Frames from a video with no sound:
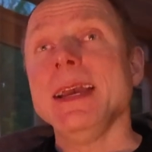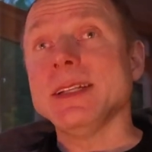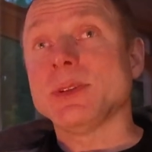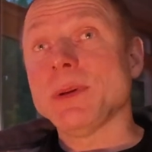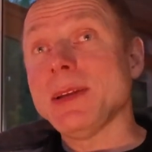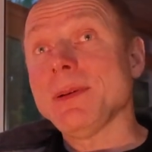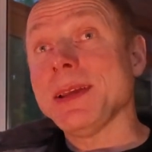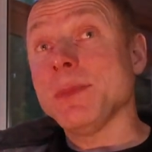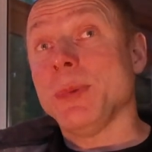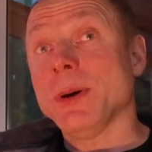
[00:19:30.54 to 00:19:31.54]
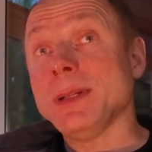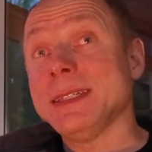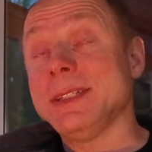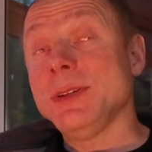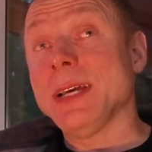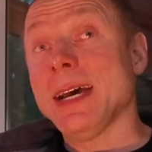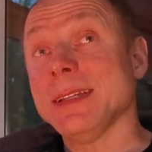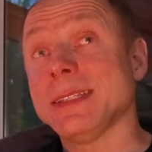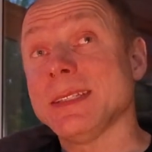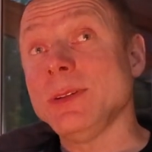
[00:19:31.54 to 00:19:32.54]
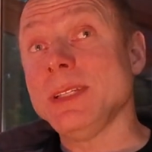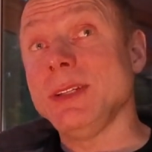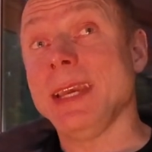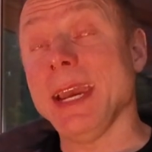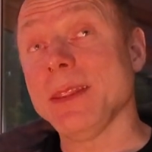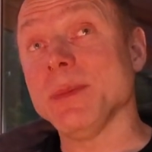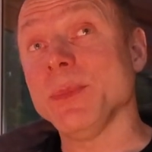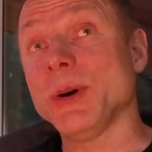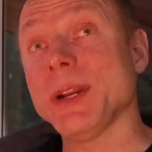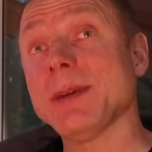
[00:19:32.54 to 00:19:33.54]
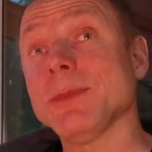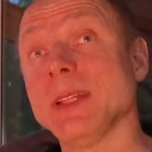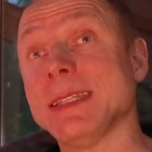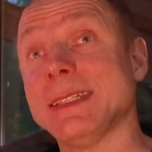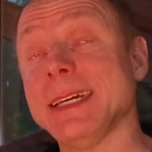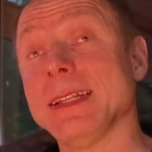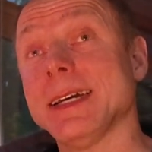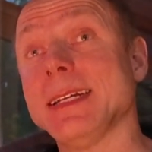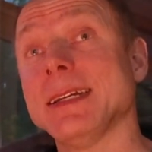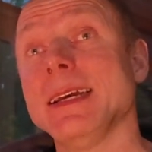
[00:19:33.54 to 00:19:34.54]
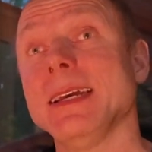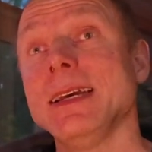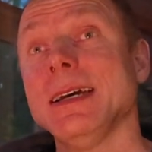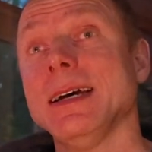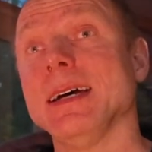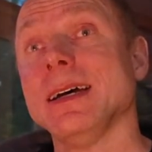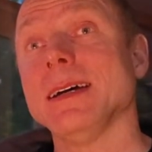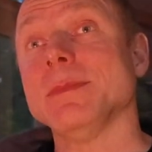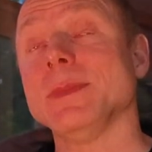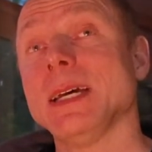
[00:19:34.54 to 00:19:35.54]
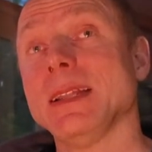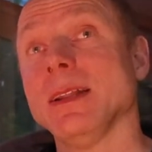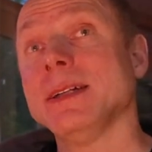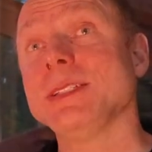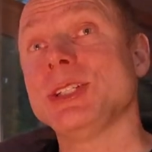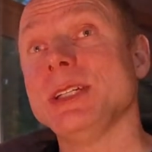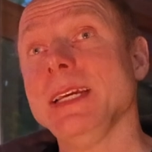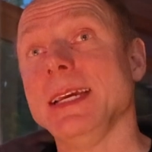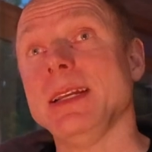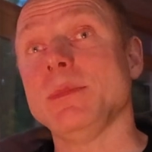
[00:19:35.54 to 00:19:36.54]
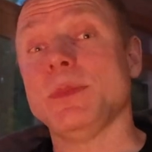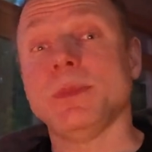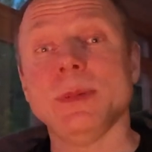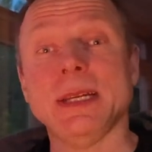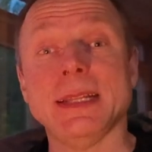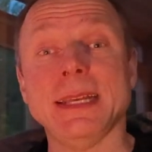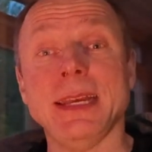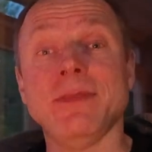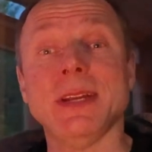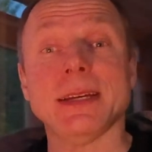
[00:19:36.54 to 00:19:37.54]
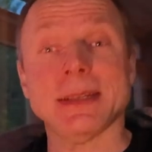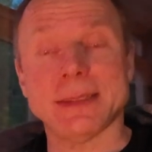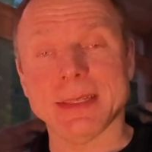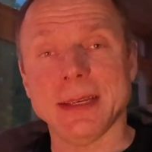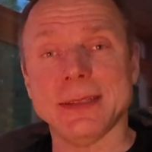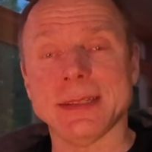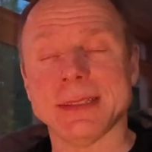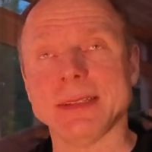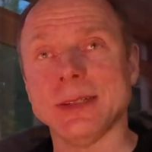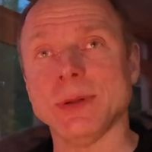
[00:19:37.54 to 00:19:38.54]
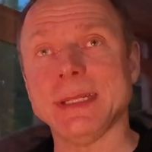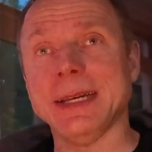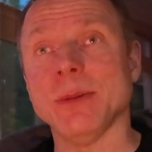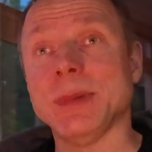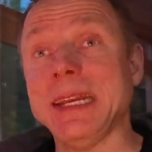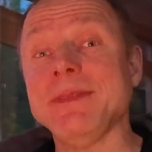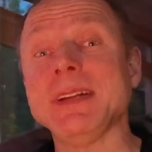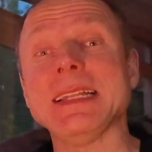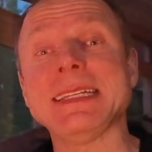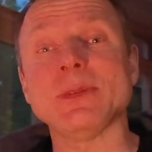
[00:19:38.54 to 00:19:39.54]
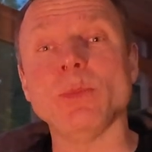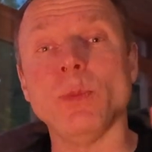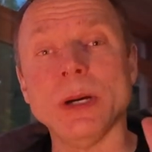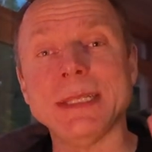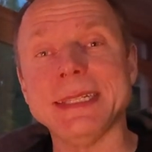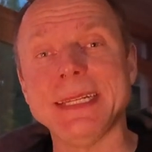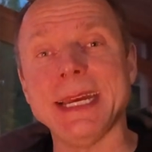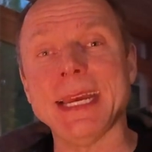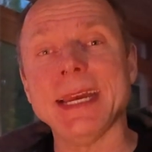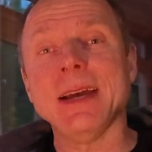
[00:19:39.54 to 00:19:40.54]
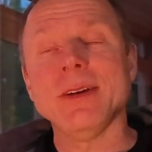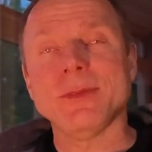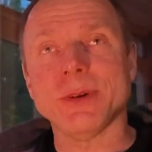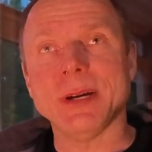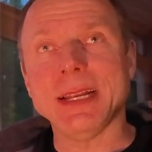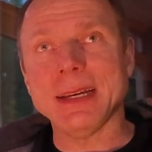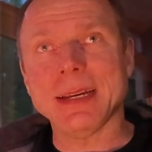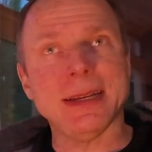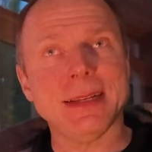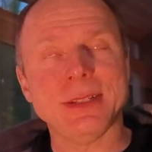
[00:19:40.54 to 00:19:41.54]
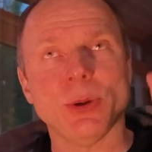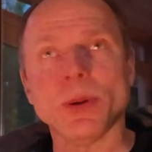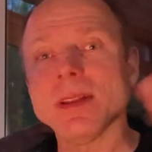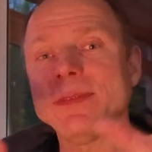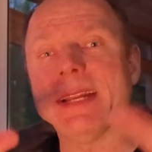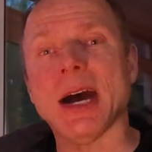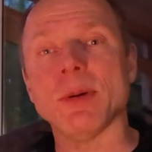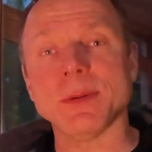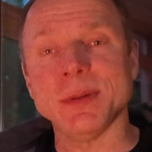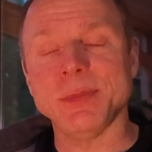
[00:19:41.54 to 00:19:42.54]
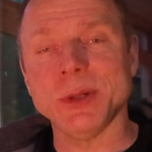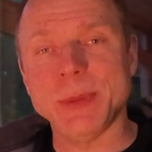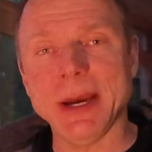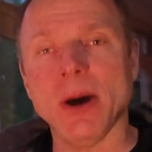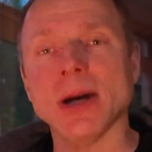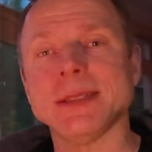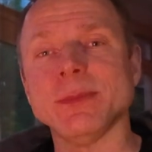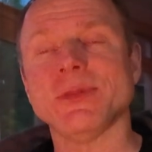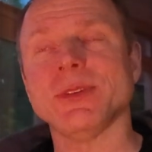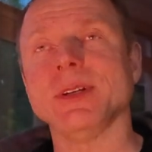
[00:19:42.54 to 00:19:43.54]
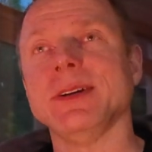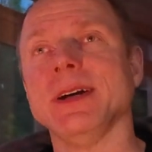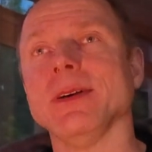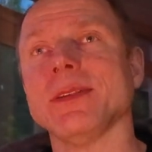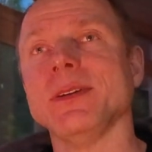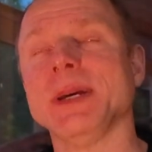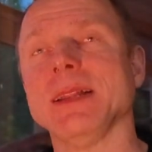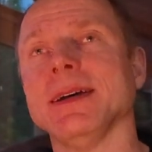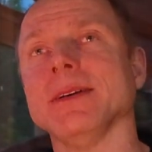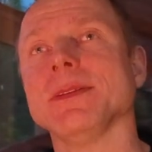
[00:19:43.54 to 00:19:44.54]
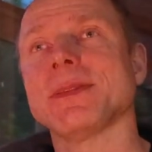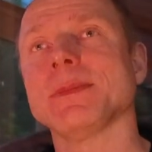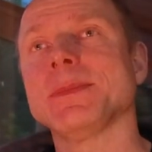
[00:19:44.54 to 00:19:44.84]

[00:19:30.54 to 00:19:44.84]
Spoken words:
It's really, really important to do that as soon as you can in the morning when it's daylight, at lunch, and in the evening as the sun's going down. But even at least once a day for a total of an hour would be awesome for your health, your mental health.